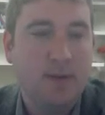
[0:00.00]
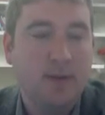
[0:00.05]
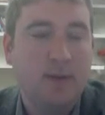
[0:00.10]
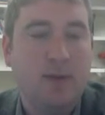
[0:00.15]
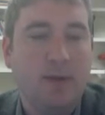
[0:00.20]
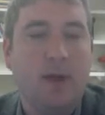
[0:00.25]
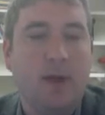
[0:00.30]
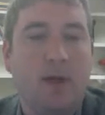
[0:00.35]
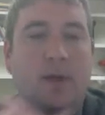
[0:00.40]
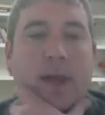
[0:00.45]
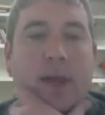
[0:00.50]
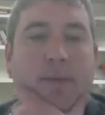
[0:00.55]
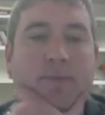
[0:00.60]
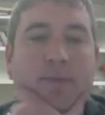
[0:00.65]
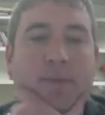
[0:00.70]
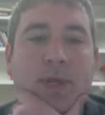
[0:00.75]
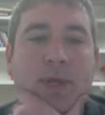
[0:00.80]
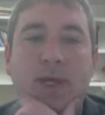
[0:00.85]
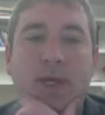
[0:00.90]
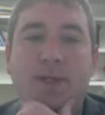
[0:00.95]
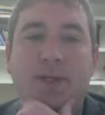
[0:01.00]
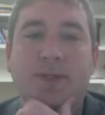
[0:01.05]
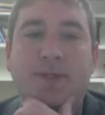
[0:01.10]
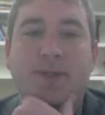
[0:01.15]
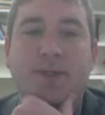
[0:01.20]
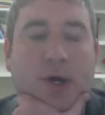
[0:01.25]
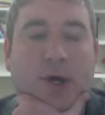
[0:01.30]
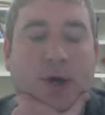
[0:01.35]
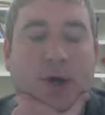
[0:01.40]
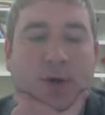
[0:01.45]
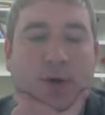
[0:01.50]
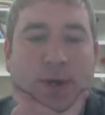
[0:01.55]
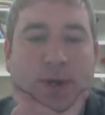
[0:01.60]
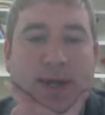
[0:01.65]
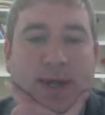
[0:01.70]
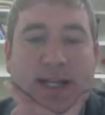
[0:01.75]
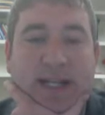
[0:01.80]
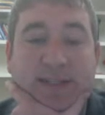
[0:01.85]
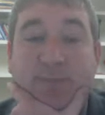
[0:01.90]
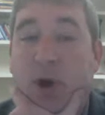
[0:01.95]
Okay, so
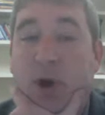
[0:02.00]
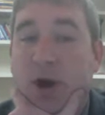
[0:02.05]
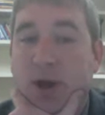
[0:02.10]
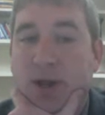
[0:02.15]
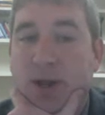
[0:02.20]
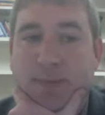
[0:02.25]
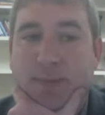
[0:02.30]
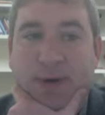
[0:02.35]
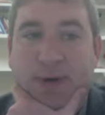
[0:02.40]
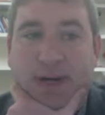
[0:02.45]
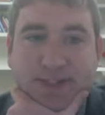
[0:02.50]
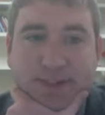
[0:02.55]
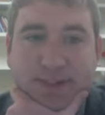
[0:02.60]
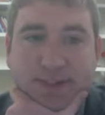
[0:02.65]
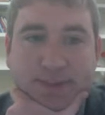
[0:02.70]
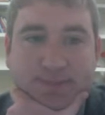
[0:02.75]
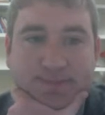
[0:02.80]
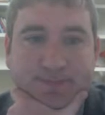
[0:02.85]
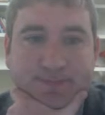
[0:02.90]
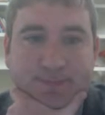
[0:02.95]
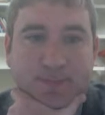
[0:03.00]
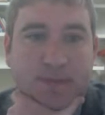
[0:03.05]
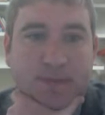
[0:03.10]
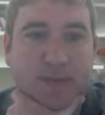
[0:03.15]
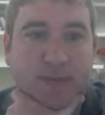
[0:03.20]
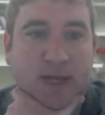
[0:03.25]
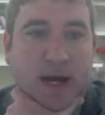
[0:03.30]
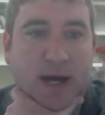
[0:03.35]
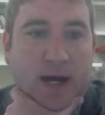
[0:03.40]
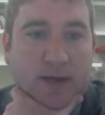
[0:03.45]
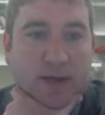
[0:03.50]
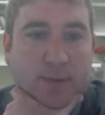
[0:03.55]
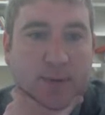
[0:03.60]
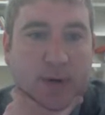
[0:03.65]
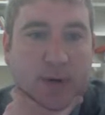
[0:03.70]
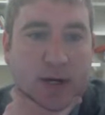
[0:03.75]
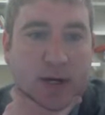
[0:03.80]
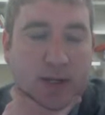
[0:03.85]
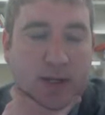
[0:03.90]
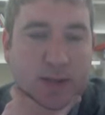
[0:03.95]
that's part of the puzzle. The other
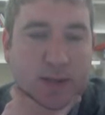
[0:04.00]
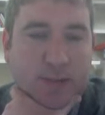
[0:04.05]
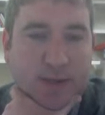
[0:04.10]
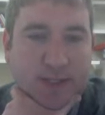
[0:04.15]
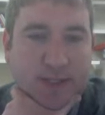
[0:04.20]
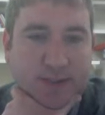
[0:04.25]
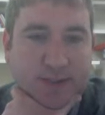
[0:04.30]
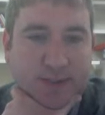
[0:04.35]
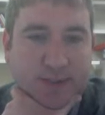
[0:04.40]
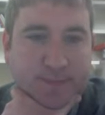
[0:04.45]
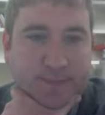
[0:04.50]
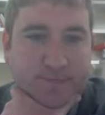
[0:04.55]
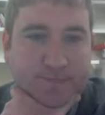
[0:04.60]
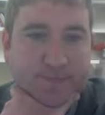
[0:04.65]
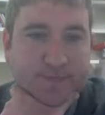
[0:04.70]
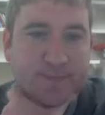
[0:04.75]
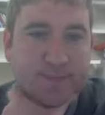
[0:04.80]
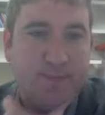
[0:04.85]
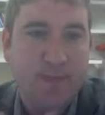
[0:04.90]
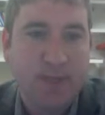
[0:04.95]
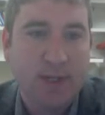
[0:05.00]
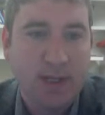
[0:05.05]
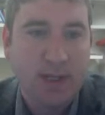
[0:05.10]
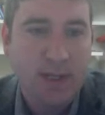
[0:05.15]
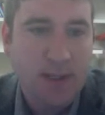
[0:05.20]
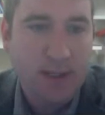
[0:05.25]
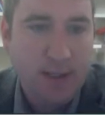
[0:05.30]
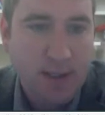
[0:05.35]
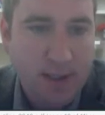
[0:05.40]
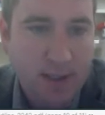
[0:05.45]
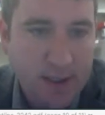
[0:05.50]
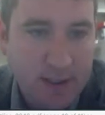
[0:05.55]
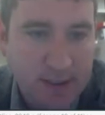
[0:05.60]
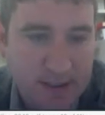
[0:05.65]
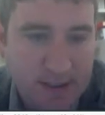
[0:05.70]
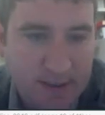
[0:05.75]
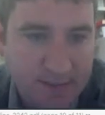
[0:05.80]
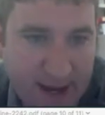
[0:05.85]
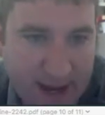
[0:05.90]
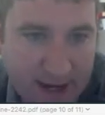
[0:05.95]
part of the puzzle is
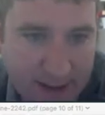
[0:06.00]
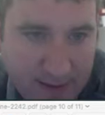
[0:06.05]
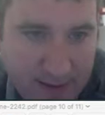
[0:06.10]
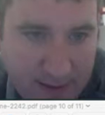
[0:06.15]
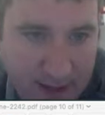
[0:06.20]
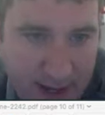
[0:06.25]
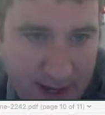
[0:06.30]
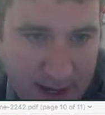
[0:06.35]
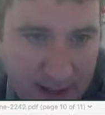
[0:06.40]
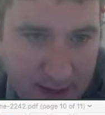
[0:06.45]
the fact that